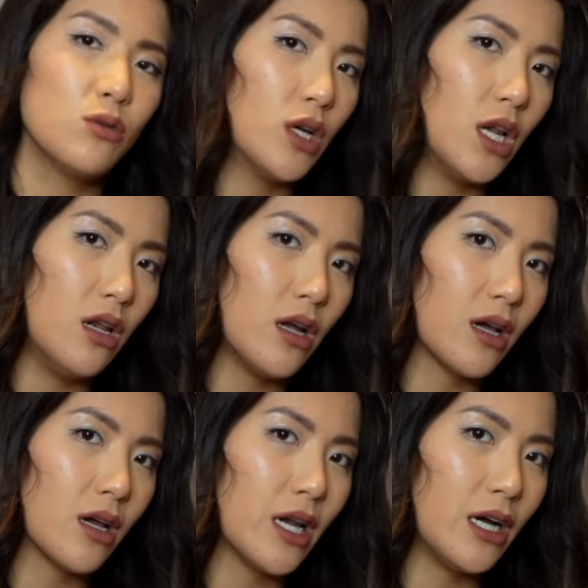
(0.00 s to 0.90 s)
want to look like
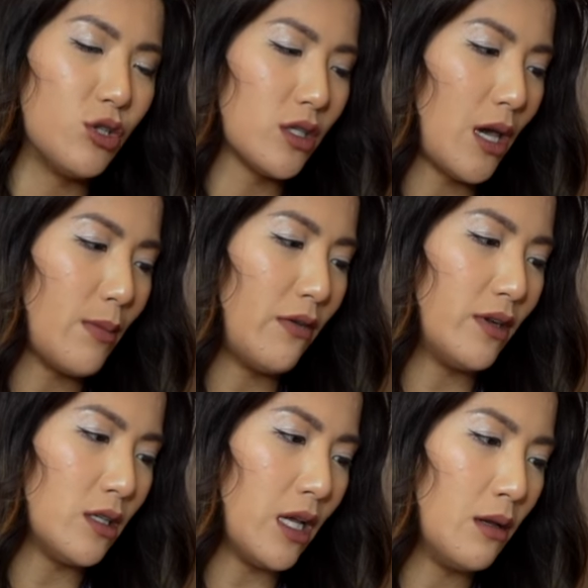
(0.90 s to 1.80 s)
a clown just came out
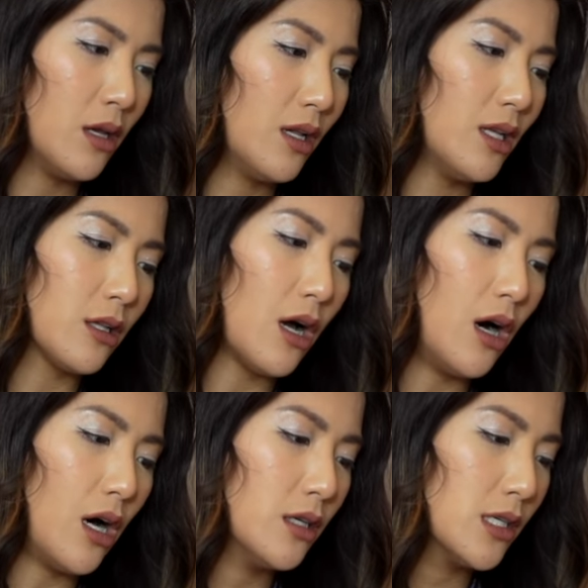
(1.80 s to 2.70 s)
of a little
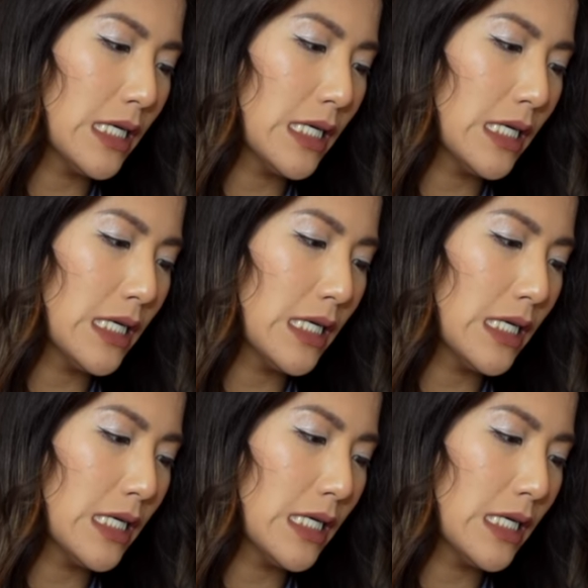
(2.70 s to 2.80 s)
car?